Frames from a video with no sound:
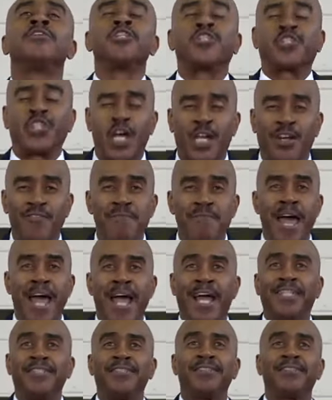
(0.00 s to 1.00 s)
the Son of
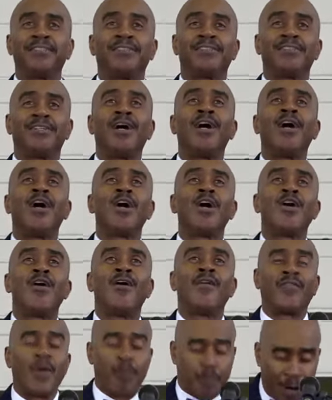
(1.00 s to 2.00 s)
Man,
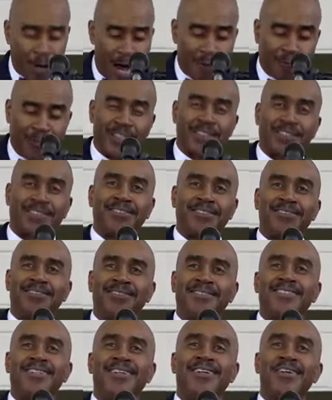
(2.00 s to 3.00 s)
the prophet,
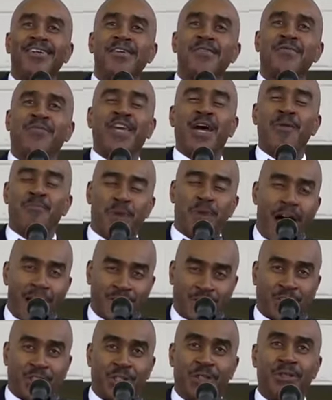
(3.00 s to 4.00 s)
the
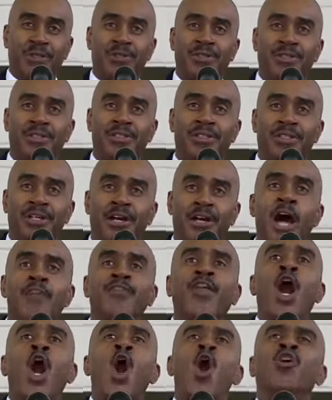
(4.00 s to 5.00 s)
apostle,
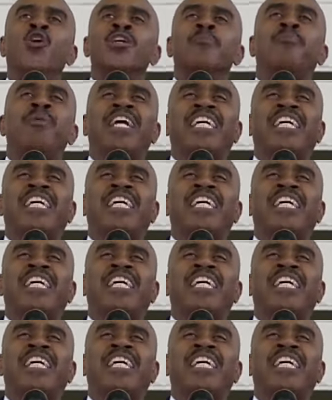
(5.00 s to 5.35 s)
the only